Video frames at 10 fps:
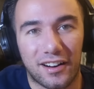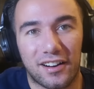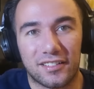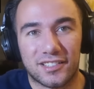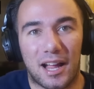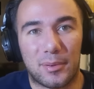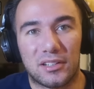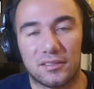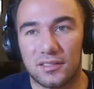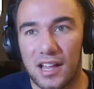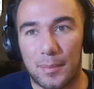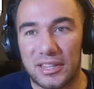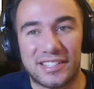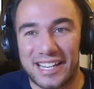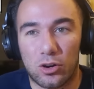alright. Stop it. Stop it.
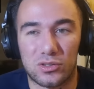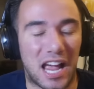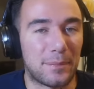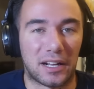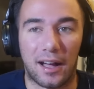This ain't no time to